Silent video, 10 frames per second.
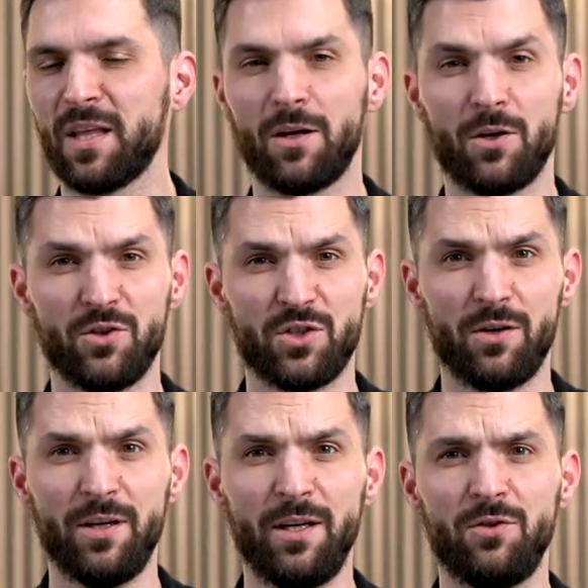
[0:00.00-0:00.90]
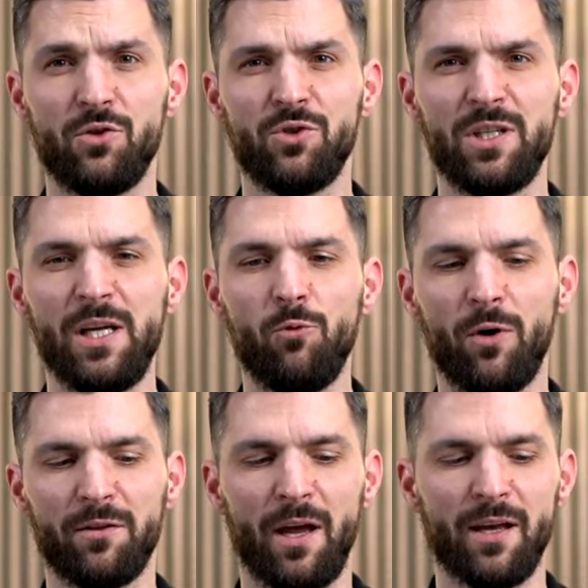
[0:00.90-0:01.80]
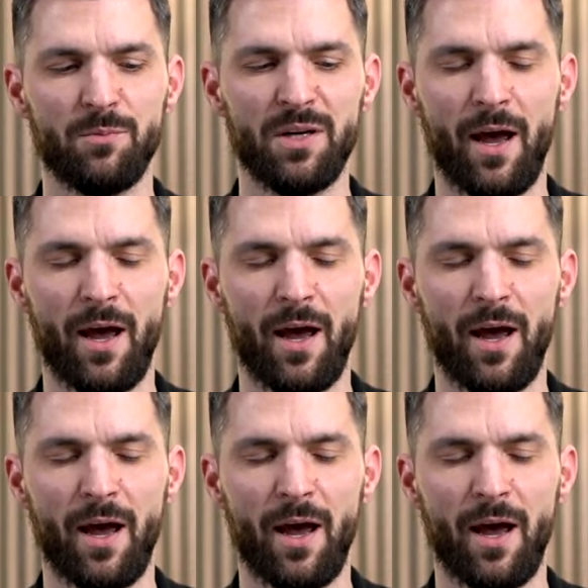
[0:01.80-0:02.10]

concerning to see what has been